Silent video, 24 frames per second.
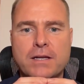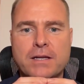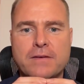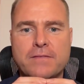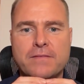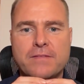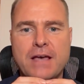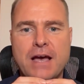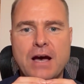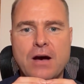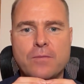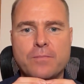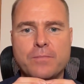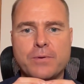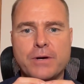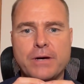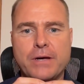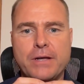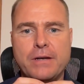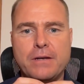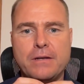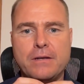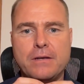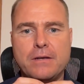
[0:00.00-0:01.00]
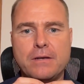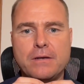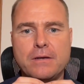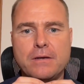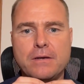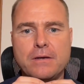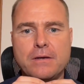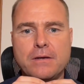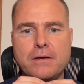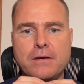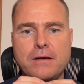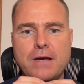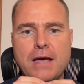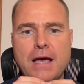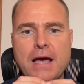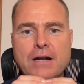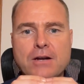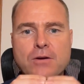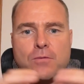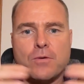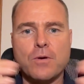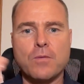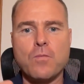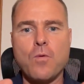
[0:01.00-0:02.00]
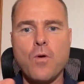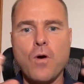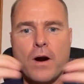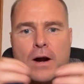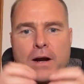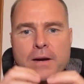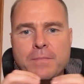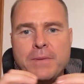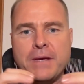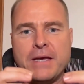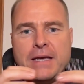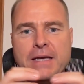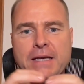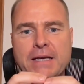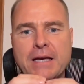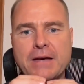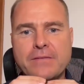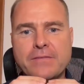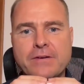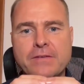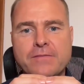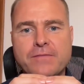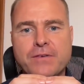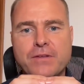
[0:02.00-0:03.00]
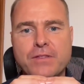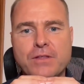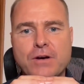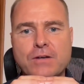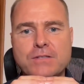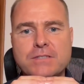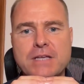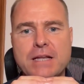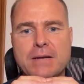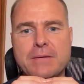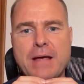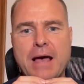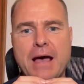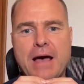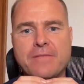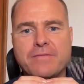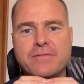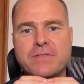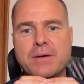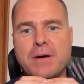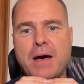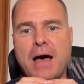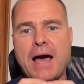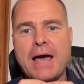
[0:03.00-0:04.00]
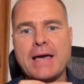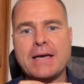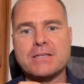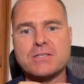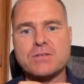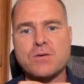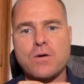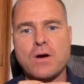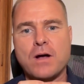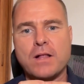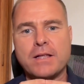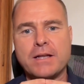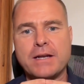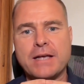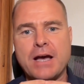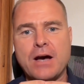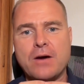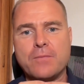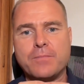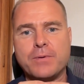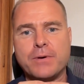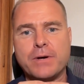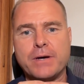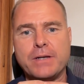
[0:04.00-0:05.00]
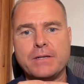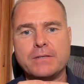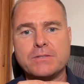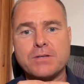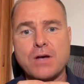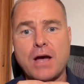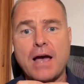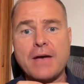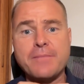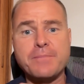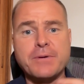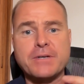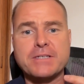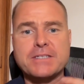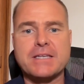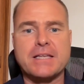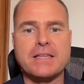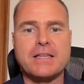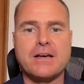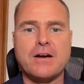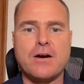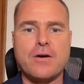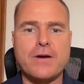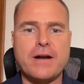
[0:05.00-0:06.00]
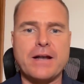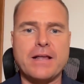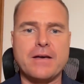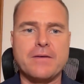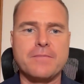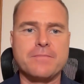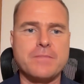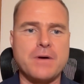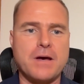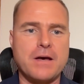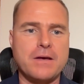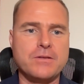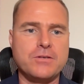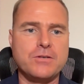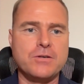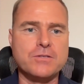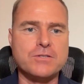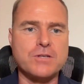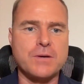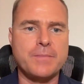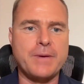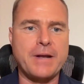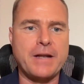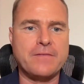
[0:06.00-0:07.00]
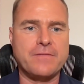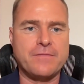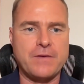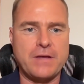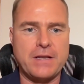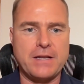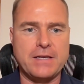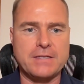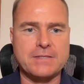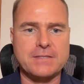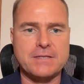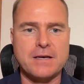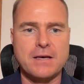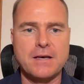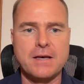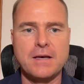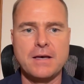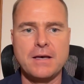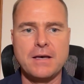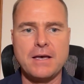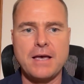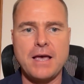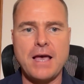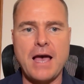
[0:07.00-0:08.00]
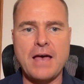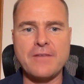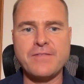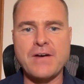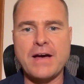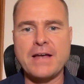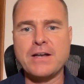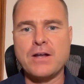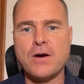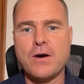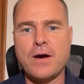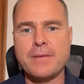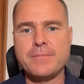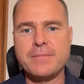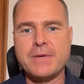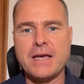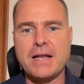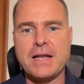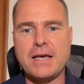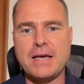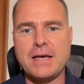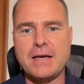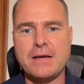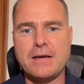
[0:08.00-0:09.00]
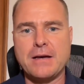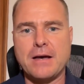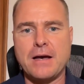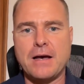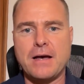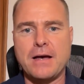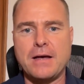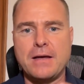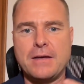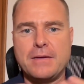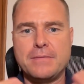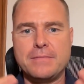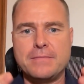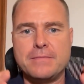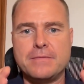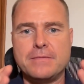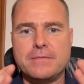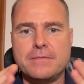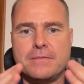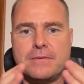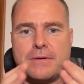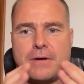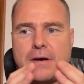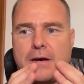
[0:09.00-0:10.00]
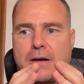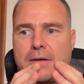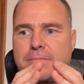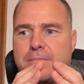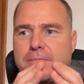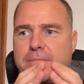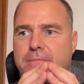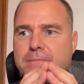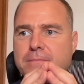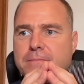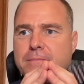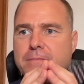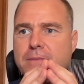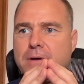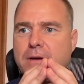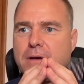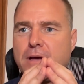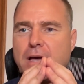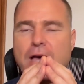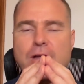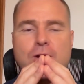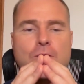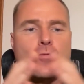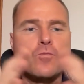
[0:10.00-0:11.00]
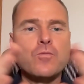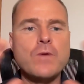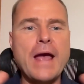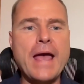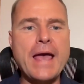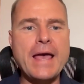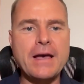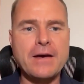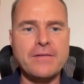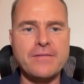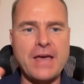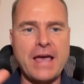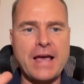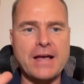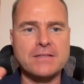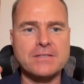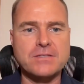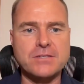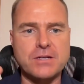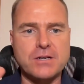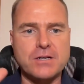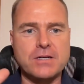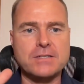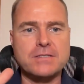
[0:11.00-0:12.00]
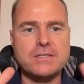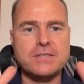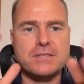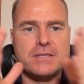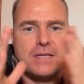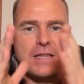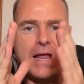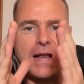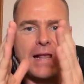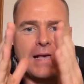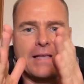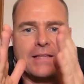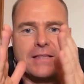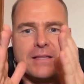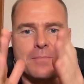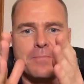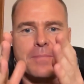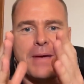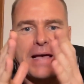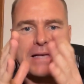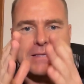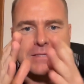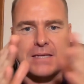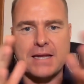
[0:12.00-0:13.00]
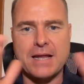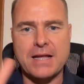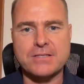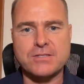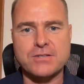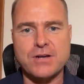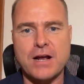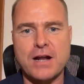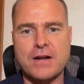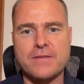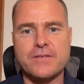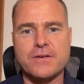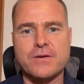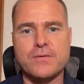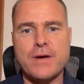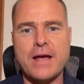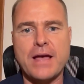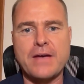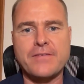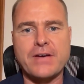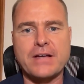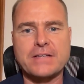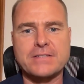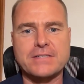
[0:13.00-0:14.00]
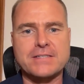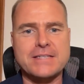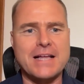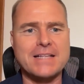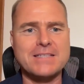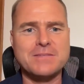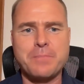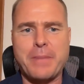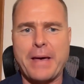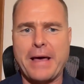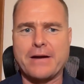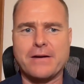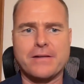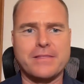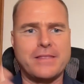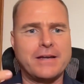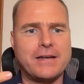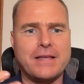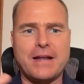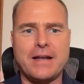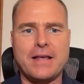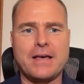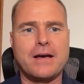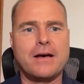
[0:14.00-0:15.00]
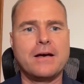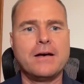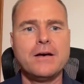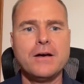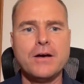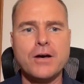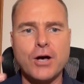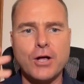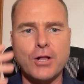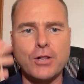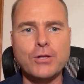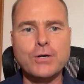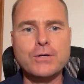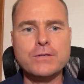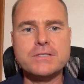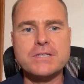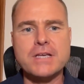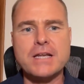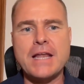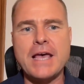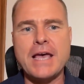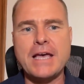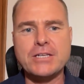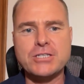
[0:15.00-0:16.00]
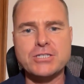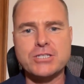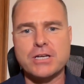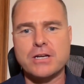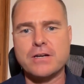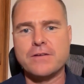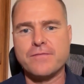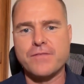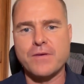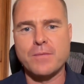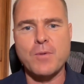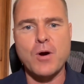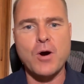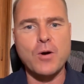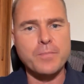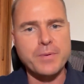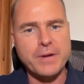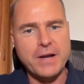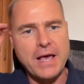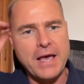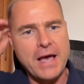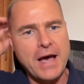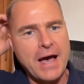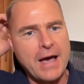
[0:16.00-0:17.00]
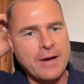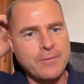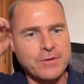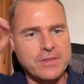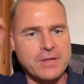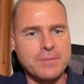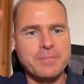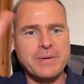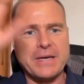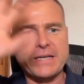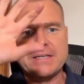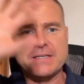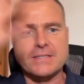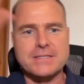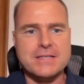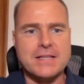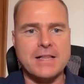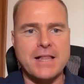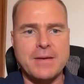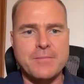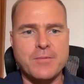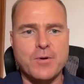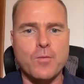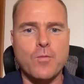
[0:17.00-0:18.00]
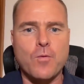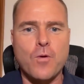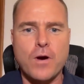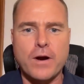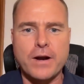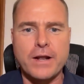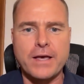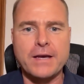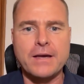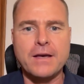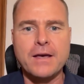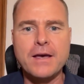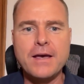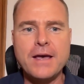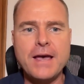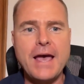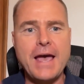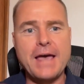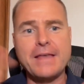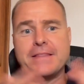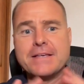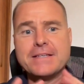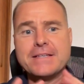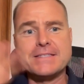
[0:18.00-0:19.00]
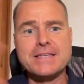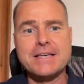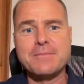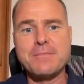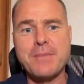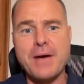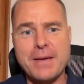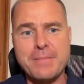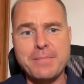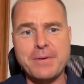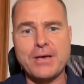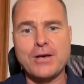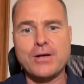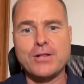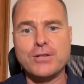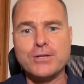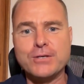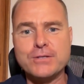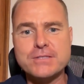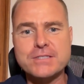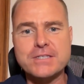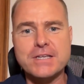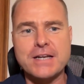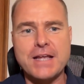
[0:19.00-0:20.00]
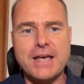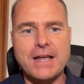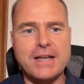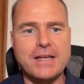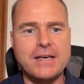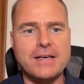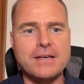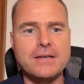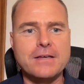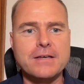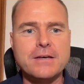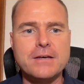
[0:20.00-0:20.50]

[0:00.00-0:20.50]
of the output and a reward being given for those that have the highest quality output. So I personally think already a user benefit is if I know I'm getting an array of answers, then I get the best answer out of an array of answers. That's better than getting a hallucination from OpenAI with a big disclaimer warning. Hey, this thing might be hallucinating.